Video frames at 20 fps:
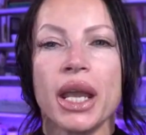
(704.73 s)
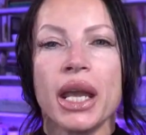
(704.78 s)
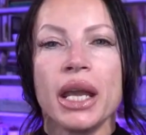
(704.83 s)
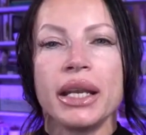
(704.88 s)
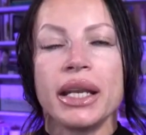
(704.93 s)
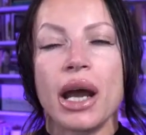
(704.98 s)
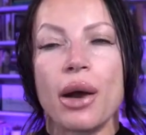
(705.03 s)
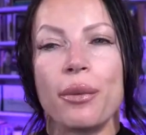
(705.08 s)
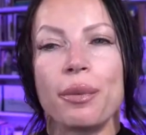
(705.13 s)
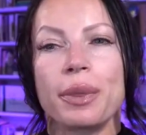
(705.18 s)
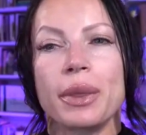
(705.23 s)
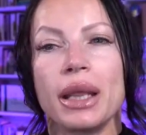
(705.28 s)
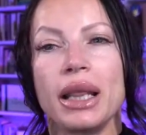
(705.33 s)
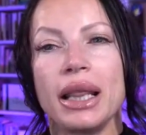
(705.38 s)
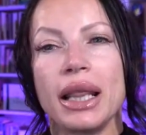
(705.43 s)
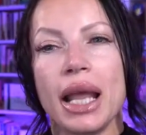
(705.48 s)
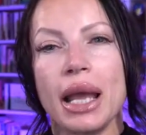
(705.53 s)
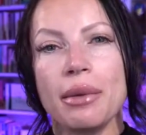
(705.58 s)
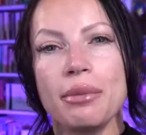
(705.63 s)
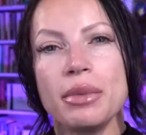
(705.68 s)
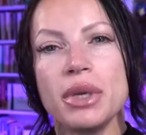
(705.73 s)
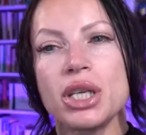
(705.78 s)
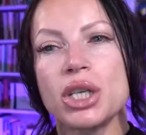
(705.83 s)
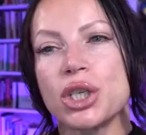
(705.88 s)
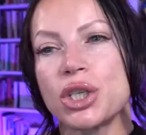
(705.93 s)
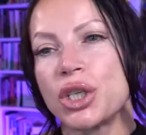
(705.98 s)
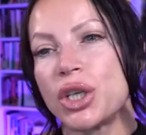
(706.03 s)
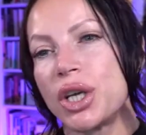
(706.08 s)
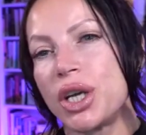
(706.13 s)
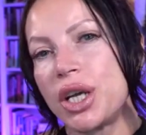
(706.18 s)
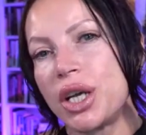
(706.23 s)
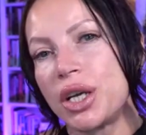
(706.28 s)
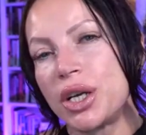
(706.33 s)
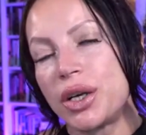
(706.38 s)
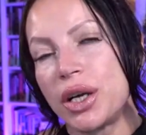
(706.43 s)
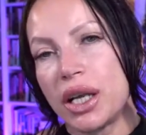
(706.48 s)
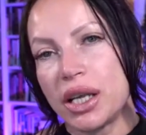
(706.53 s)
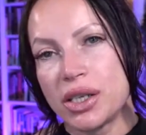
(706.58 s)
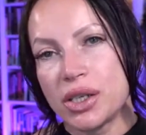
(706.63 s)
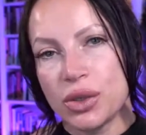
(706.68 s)
Now, let me share
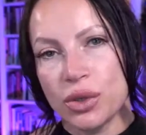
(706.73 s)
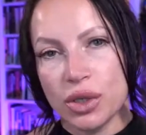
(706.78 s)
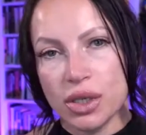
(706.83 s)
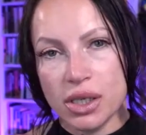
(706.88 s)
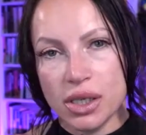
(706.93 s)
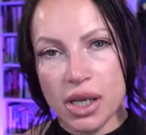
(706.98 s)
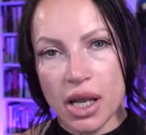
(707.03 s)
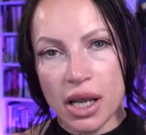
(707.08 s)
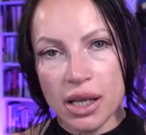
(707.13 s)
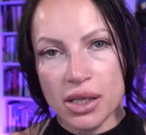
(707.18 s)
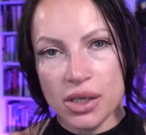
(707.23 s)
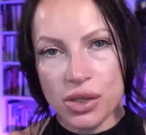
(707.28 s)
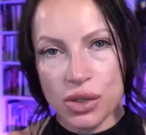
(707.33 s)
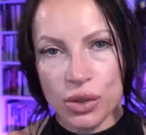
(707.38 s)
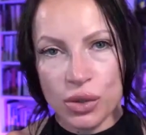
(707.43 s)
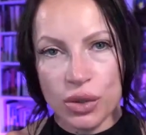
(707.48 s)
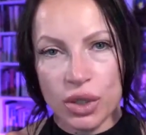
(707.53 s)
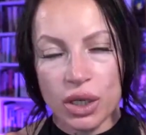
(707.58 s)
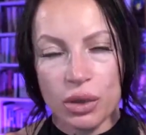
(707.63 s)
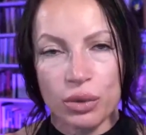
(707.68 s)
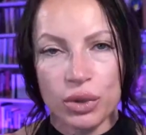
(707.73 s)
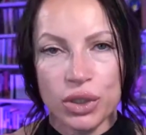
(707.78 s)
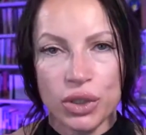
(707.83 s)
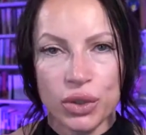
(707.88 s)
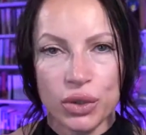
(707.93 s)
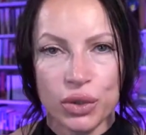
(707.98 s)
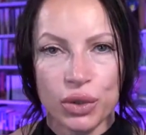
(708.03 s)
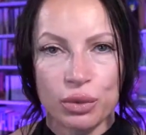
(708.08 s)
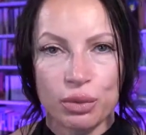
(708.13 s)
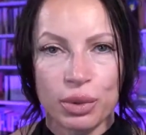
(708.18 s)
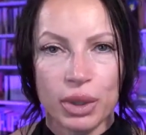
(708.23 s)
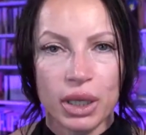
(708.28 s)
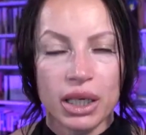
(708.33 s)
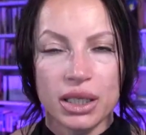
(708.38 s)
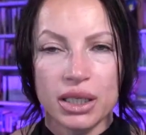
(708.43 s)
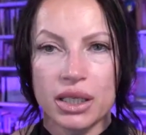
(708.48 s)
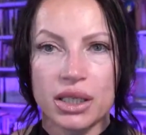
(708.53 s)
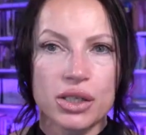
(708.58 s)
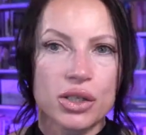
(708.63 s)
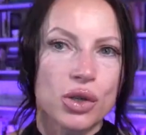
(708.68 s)
a success story with you to bring
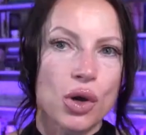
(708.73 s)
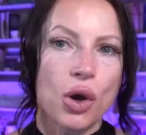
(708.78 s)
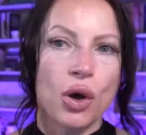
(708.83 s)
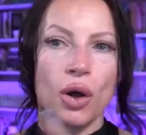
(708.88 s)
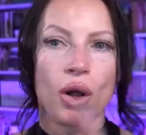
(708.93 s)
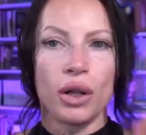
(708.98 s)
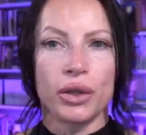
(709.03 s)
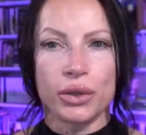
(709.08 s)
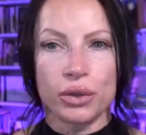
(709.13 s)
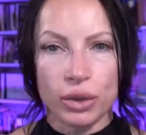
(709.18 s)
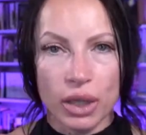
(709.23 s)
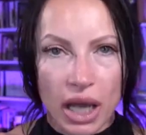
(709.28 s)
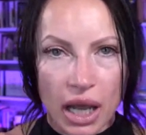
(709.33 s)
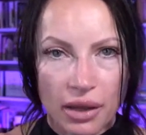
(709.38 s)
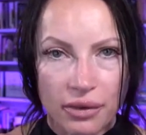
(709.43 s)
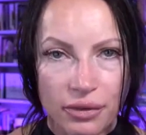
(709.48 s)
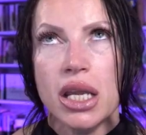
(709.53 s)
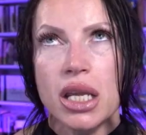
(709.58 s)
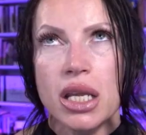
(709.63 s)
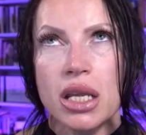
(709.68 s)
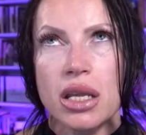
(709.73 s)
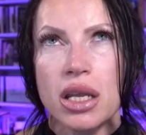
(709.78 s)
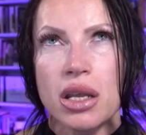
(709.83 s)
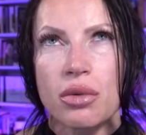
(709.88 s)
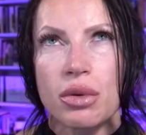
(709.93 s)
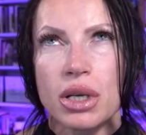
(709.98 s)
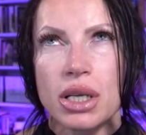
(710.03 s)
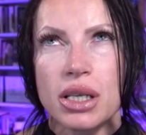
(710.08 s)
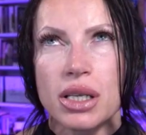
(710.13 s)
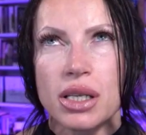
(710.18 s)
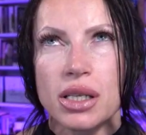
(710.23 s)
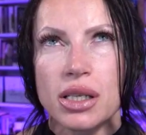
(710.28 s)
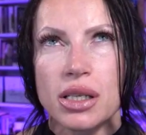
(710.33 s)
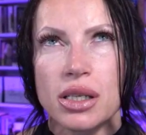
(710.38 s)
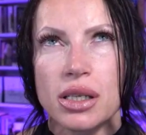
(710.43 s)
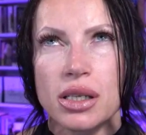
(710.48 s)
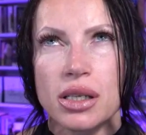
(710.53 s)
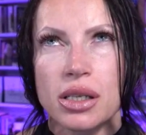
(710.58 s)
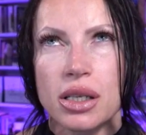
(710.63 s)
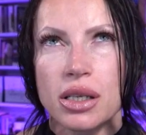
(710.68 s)
this all to life. It
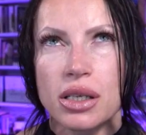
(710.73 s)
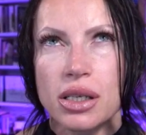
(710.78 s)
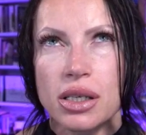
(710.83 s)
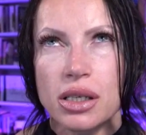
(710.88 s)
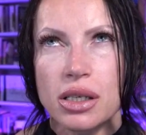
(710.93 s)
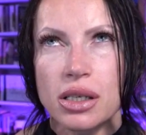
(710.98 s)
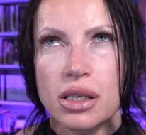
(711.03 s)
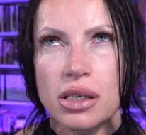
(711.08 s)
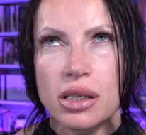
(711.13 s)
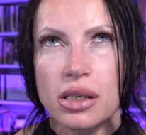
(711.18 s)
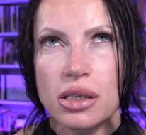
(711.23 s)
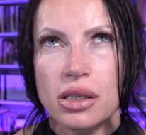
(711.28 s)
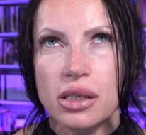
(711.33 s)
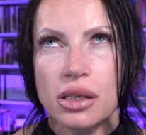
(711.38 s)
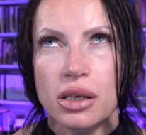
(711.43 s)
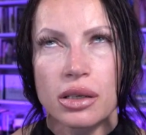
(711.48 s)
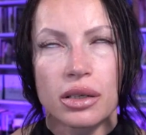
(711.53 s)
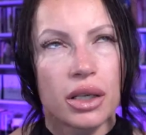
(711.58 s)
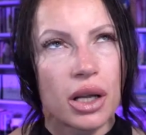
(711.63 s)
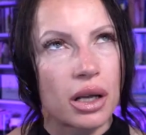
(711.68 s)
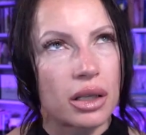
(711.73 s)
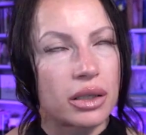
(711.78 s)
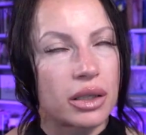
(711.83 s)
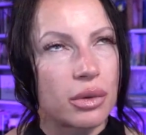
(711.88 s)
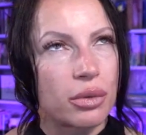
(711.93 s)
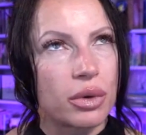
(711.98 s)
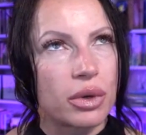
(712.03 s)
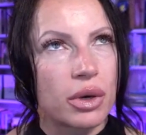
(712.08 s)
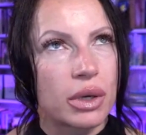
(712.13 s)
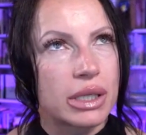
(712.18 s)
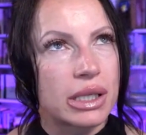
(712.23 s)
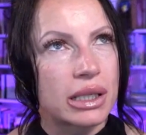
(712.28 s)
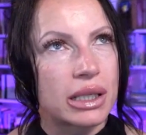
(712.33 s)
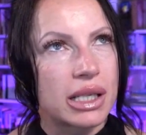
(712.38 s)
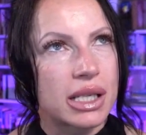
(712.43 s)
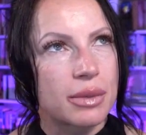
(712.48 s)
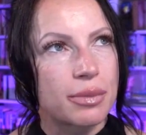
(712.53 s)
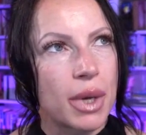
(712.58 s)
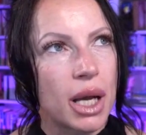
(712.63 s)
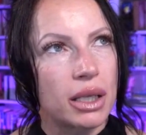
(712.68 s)
wasn't this
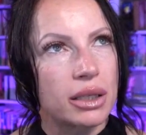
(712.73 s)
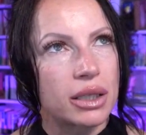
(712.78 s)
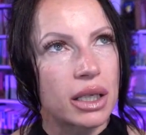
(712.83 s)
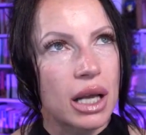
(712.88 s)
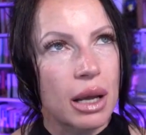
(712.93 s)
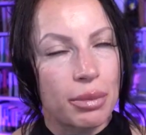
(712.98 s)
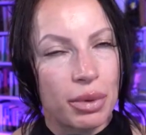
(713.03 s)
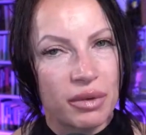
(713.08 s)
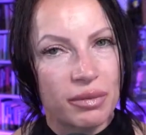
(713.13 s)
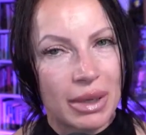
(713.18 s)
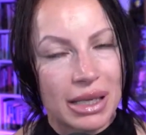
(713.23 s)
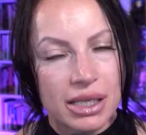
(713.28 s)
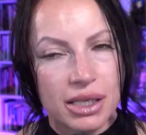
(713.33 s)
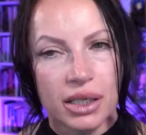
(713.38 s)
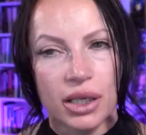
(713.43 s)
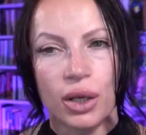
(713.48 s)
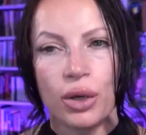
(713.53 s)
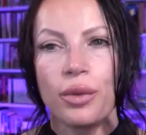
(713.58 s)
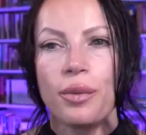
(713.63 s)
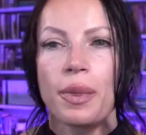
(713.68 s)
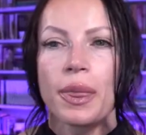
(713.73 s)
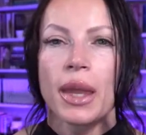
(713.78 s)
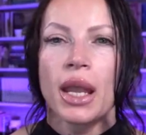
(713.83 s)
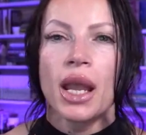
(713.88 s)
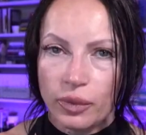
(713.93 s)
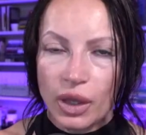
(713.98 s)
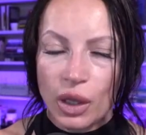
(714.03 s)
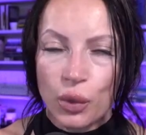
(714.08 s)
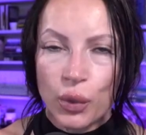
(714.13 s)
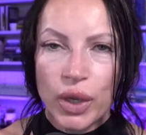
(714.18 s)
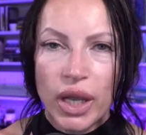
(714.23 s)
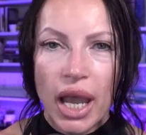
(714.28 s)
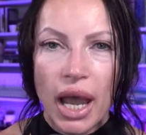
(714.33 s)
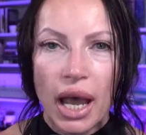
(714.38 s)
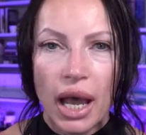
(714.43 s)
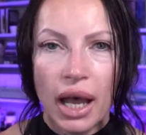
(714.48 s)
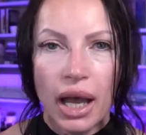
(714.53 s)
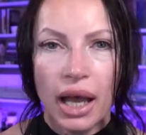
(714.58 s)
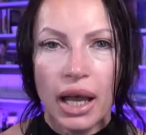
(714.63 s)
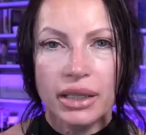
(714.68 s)
month, a couple of months ago, we
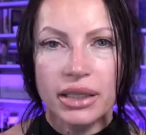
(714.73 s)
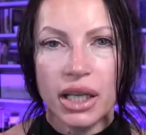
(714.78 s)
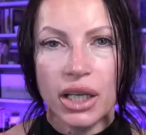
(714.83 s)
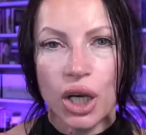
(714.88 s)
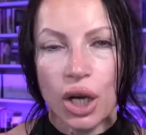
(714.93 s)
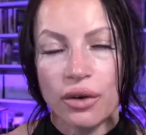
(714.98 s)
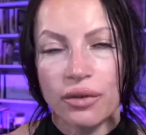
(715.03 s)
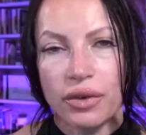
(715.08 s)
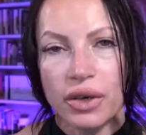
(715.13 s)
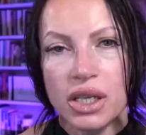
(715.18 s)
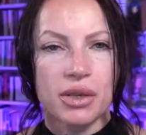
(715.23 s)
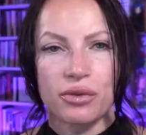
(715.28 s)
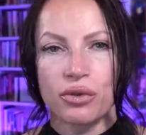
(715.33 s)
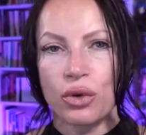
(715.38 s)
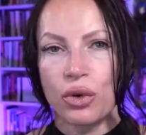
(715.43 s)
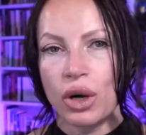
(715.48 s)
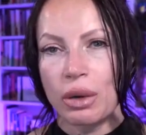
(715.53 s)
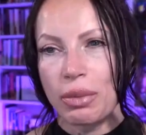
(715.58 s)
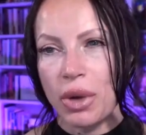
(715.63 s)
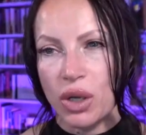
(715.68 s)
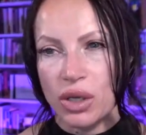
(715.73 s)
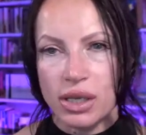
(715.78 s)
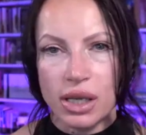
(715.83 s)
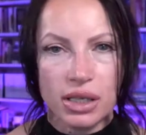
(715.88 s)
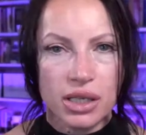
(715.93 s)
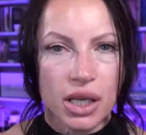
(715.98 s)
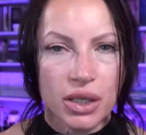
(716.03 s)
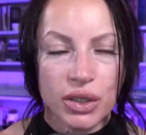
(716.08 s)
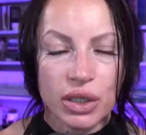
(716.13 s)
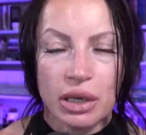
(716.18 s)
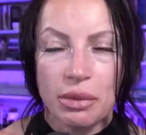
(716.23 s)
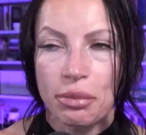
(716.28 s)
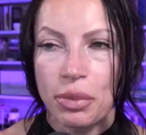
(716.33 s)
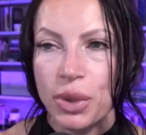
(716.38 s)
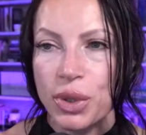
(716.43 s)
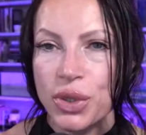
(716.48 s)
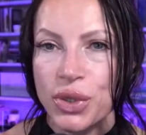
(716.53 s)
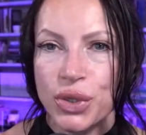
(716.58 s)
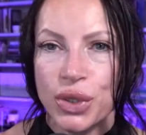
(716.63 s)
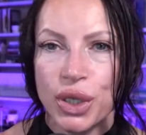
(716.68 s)
had a conference for about 600 in
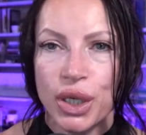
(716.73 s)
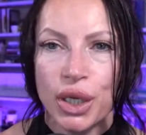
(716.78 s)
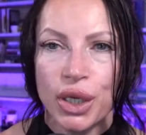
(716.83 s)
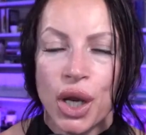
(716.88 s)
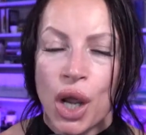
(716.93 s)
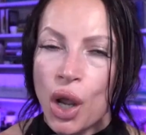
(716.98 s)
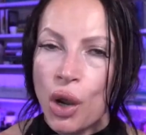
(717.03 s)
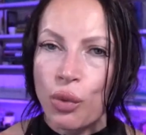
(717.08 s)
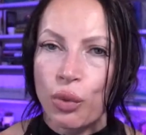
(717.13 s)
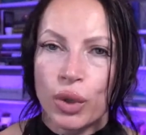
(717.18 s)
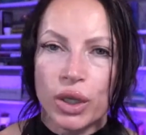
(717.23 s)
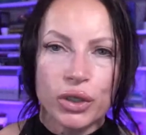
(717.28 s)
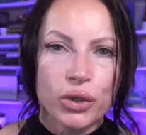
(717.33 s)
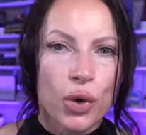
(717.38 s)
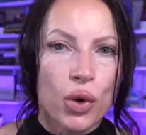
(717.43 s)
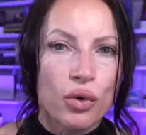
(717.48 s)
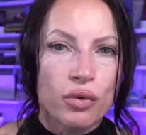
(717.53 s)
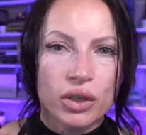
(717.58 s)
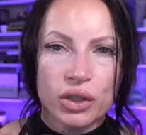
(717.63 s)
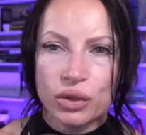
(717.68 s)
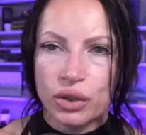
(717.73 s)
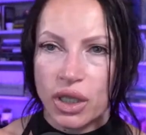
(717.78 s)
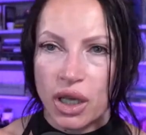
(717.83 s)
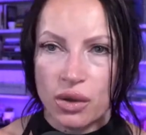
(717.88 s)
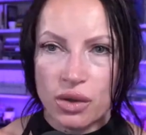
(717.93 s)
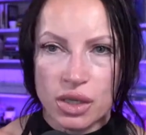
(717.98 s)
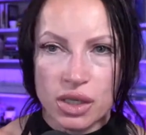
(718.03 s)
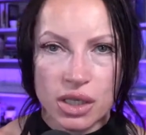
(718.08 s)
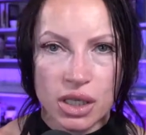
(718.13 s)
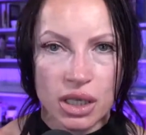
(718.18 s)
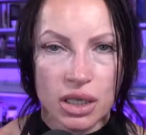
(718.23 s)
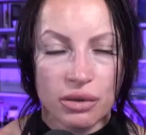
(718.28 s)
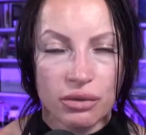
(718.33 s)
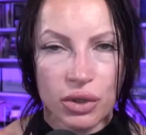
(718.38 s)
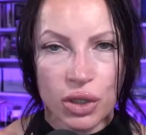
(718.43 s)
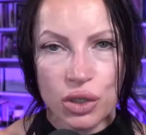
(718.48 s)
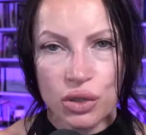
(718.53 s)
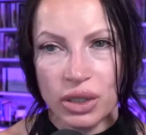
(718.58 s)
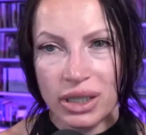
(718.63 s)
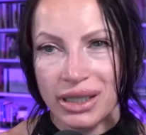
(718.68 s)
person with over 2,000
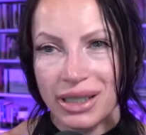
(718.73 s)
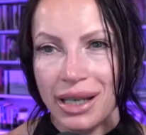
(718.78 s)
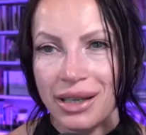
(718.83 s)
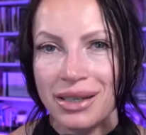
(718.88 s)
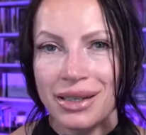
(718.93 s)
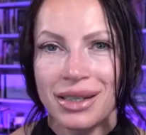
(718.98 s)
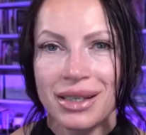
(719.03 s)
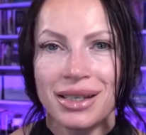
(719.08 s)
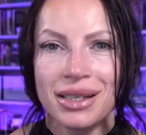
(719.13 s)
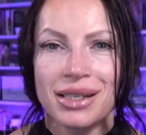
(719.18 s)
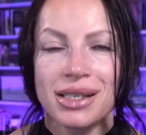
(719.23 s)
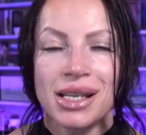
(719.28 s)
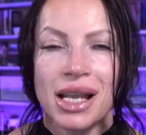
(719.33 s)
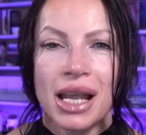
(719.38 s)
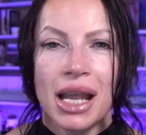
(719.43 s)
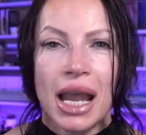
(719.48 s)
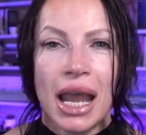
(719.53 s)
virtual attendees.